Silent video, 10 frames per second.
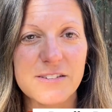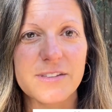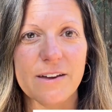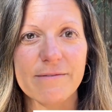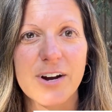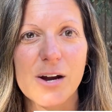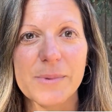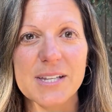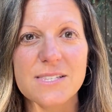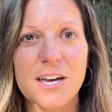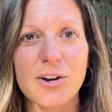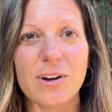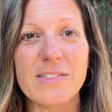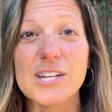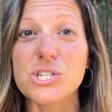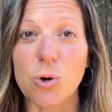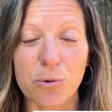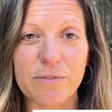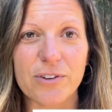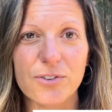of the environments that you're in that
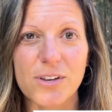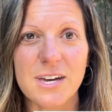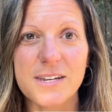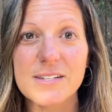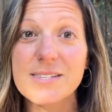don't feel good.